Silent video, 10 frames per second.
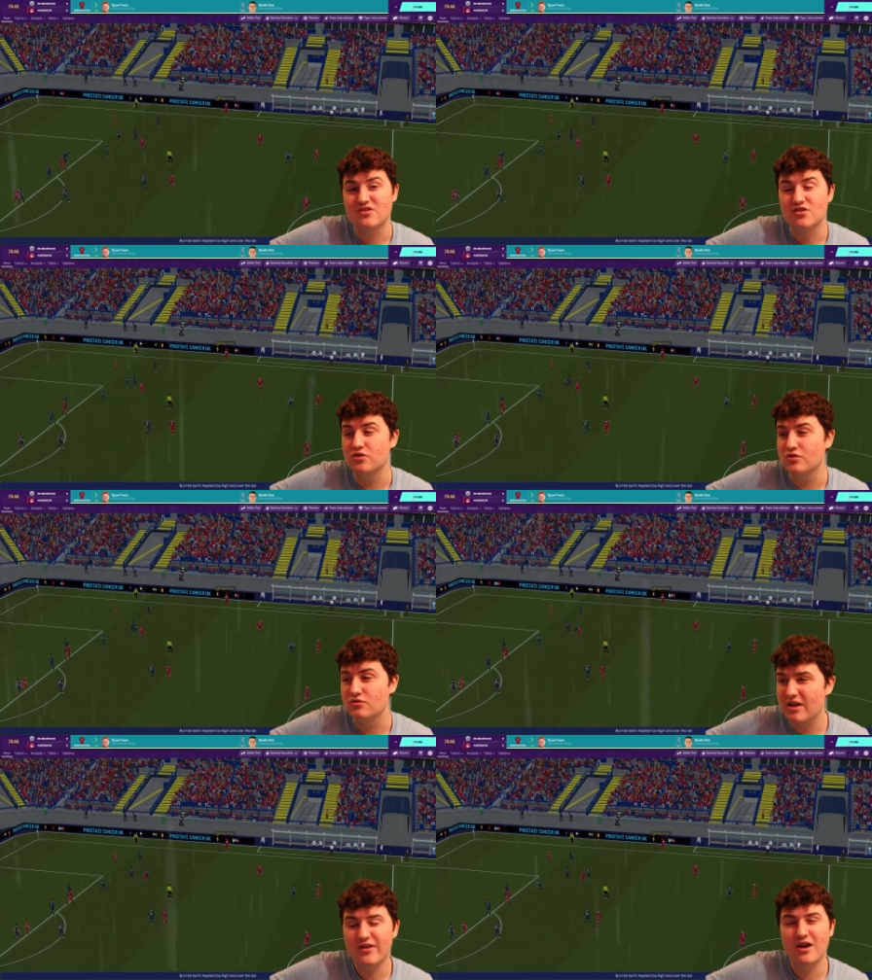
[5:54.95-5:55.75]
to
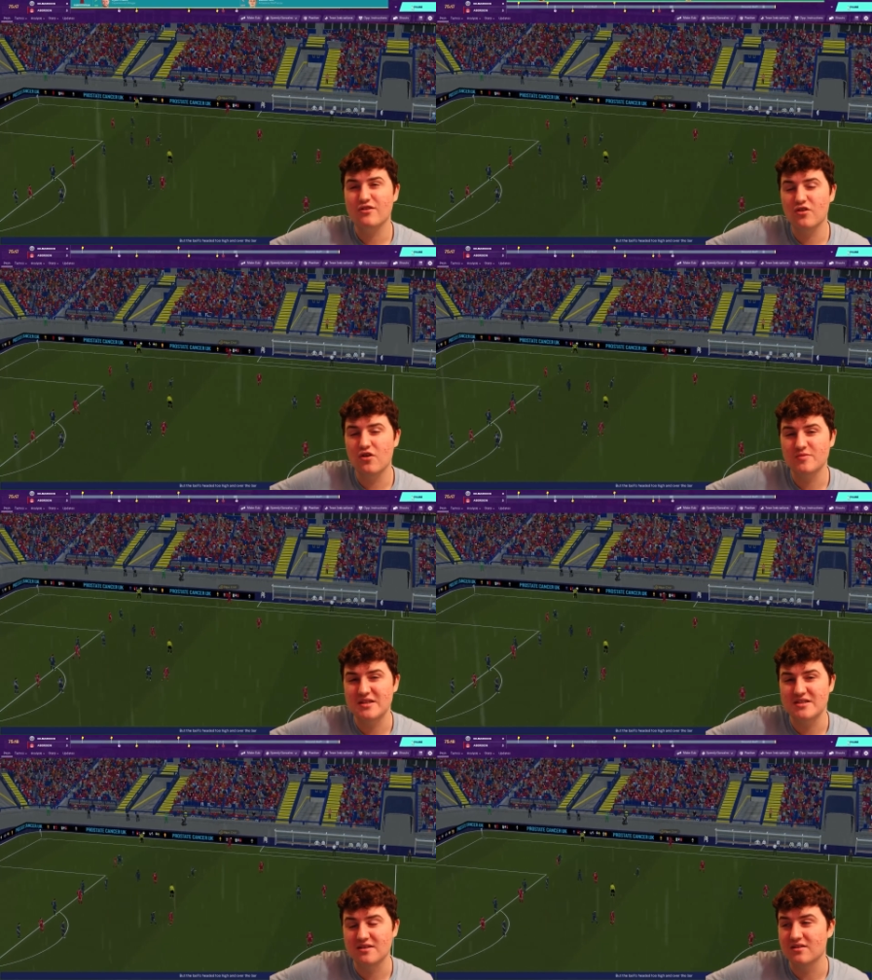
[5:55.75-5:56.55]
giving our thoughts
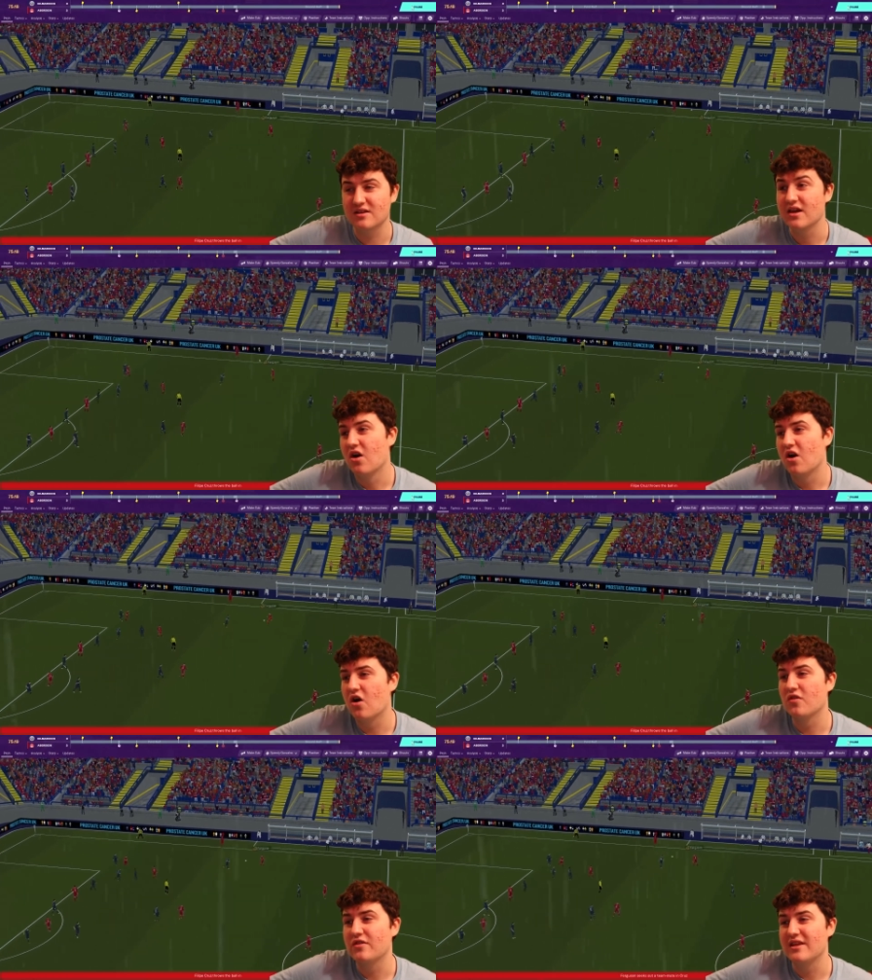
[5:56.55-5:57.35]
basically
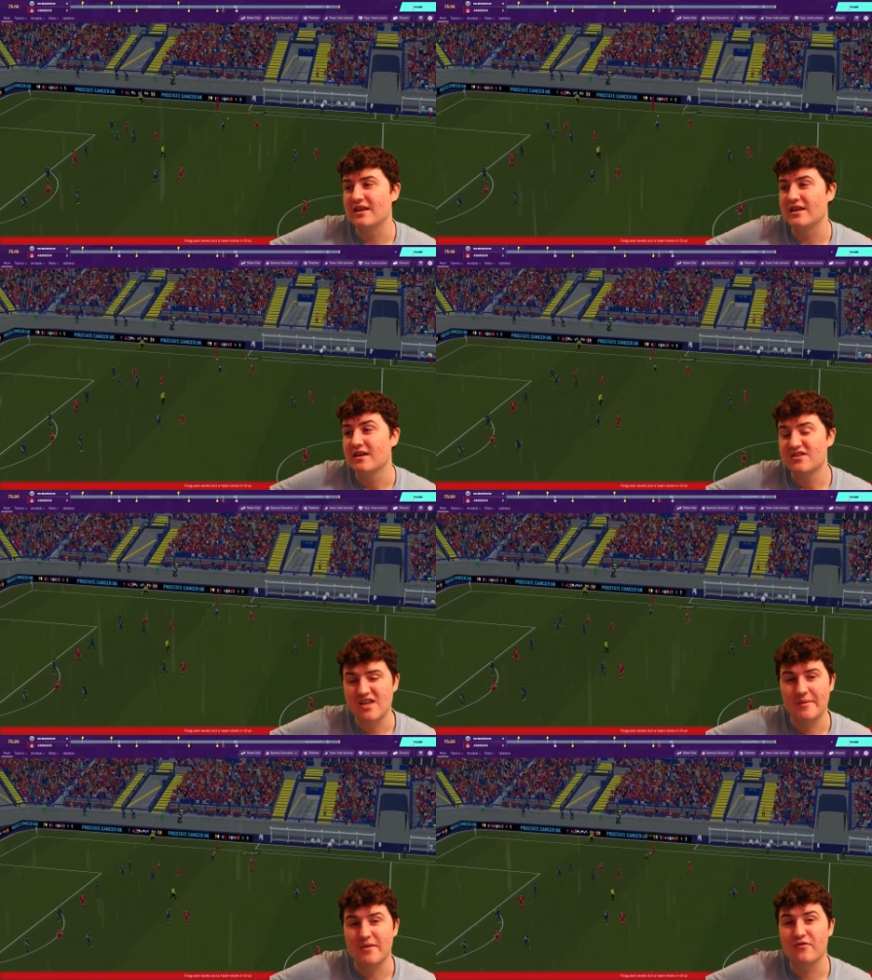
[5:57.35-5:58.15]
on the
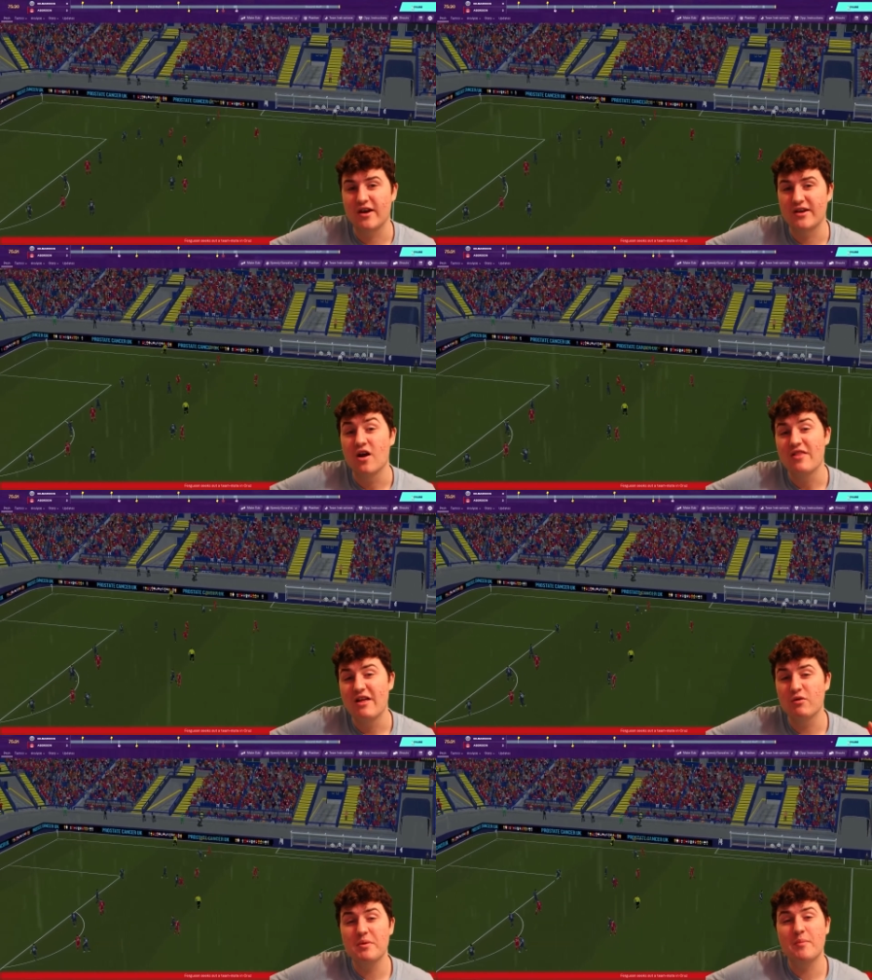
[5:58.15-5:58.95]
semi final, then
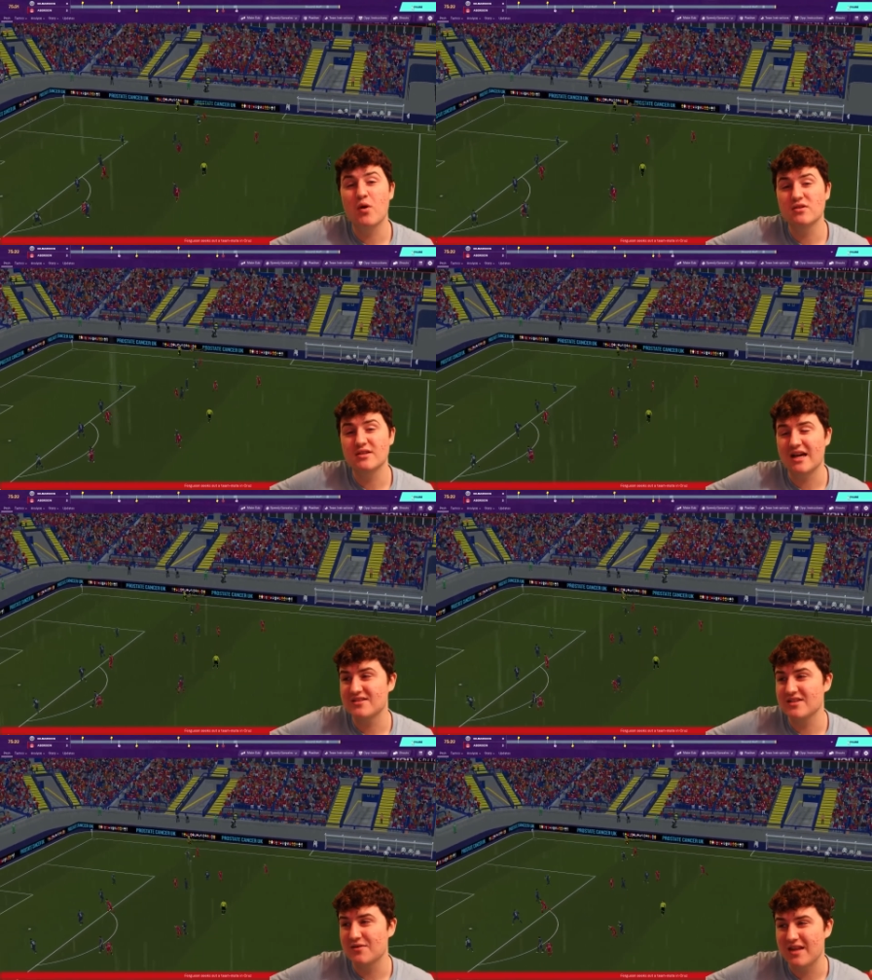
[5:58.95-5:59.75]
there will be a podcast
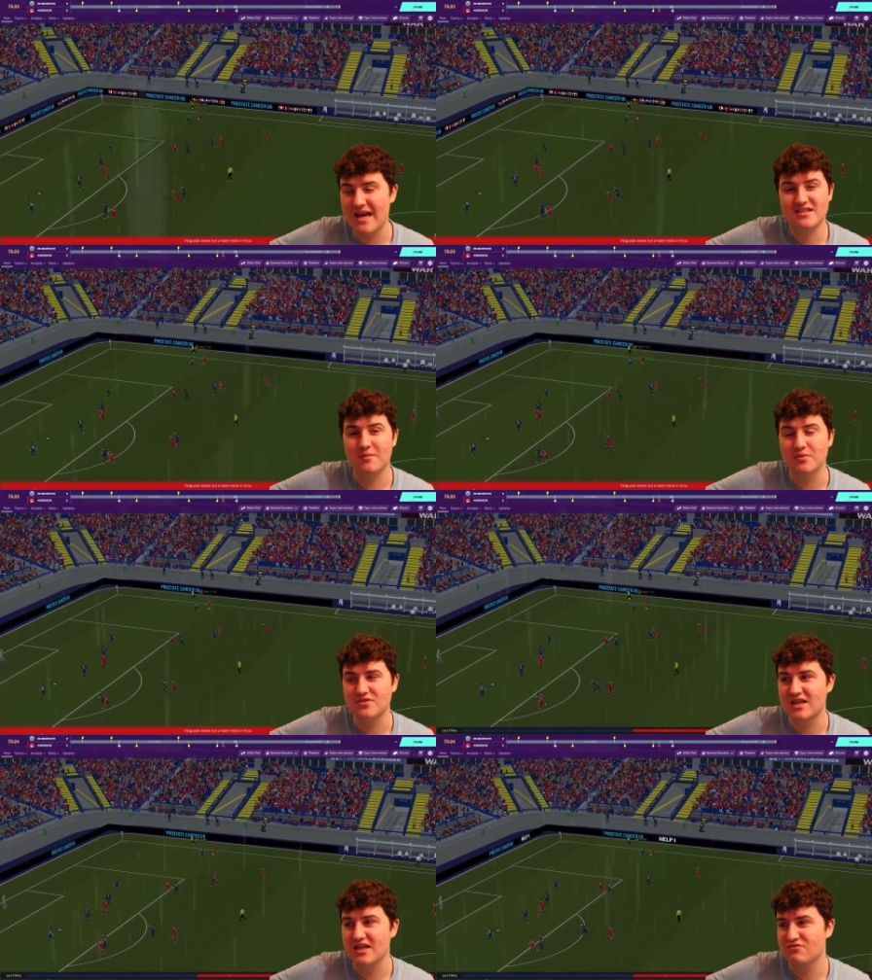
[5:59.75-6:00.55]
out in the next couple of
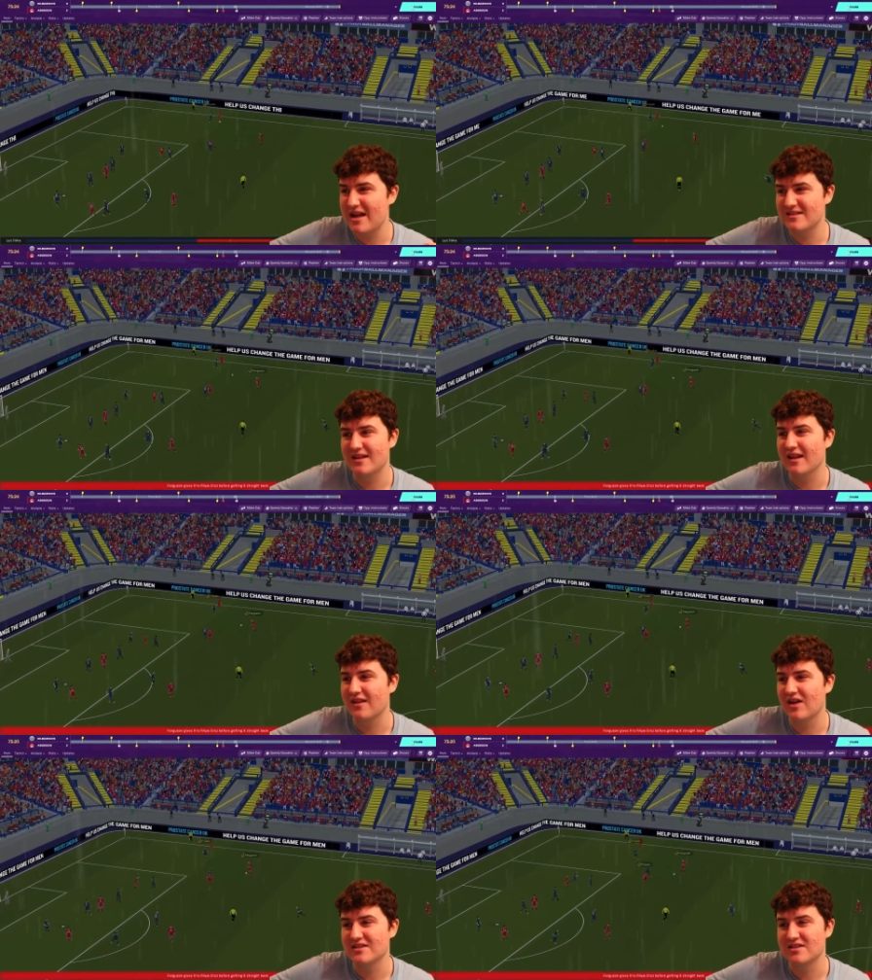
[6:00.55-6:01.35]
days Red Tinted
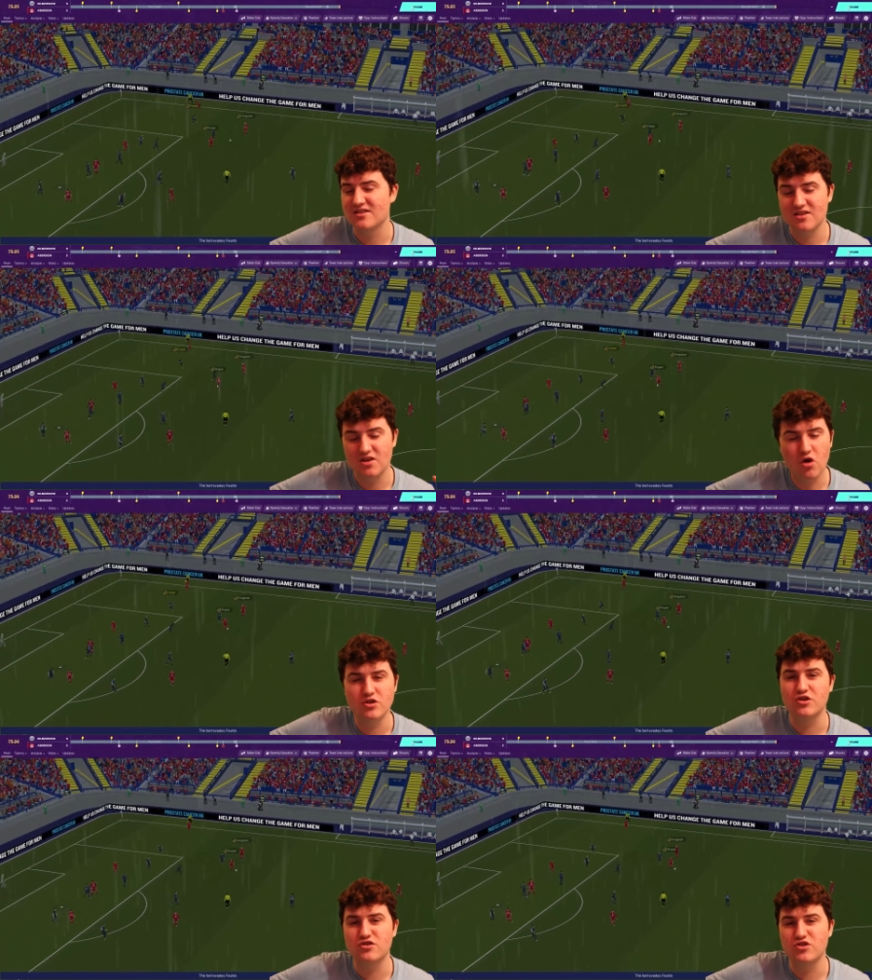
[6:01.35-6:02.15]
Glasses on
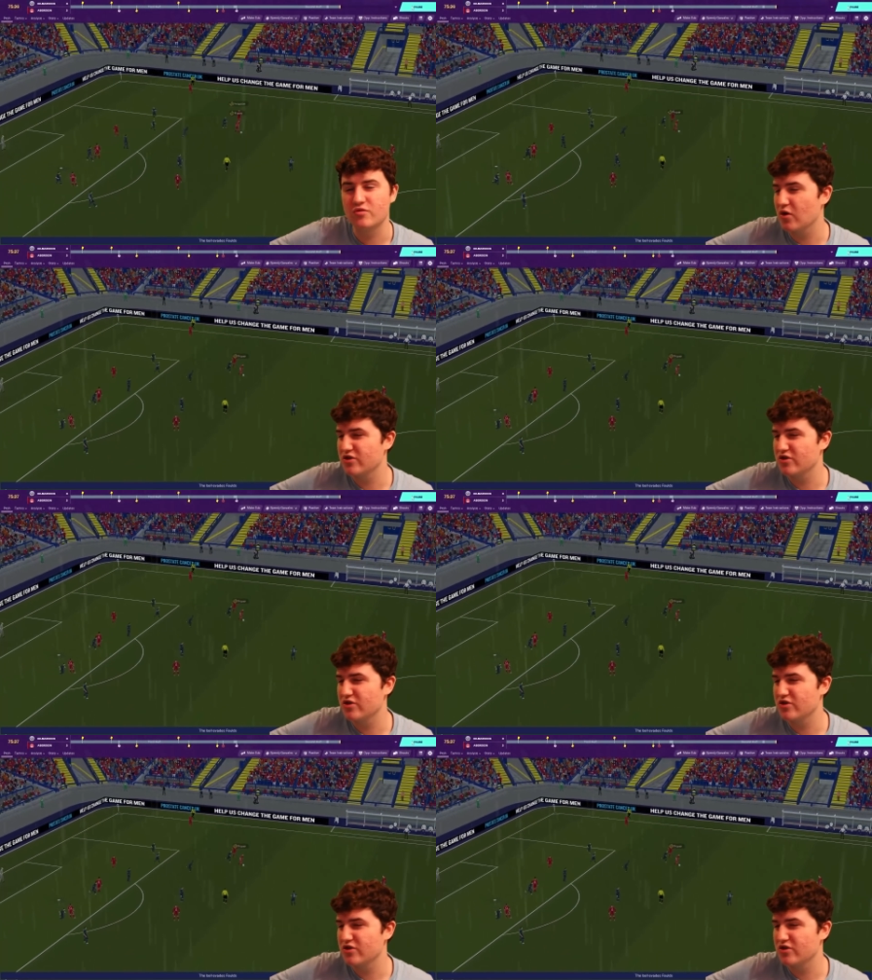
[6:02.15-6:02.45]
YouTube, on